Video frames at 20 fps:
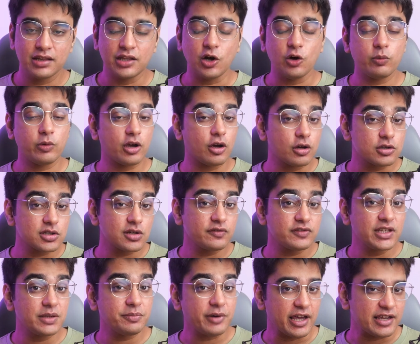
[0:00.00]
Now because of
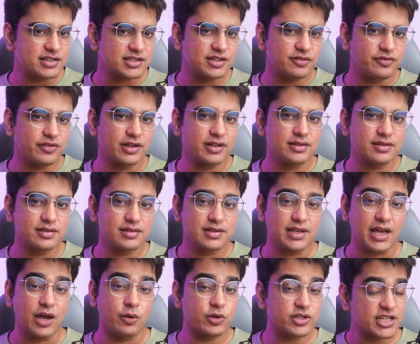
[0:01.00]
the price difference,
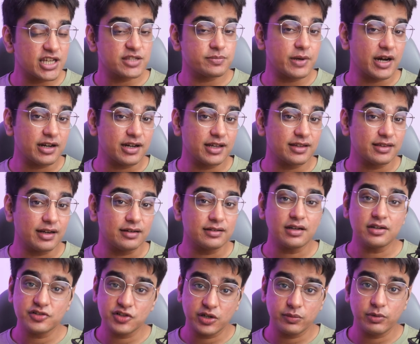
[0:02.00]
I was expecting that the
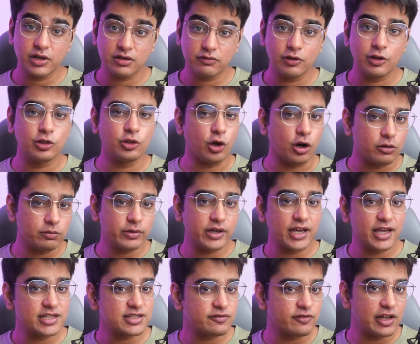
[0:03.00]
Tribit will not be
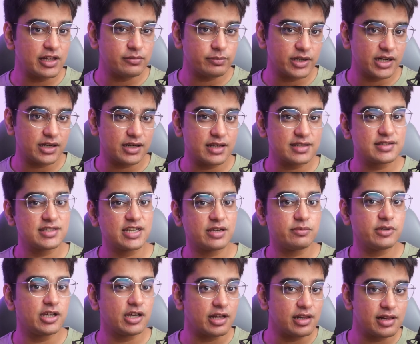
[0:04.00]
as well made as
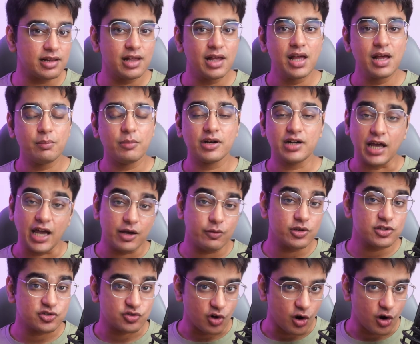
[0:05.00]
JBL, but I was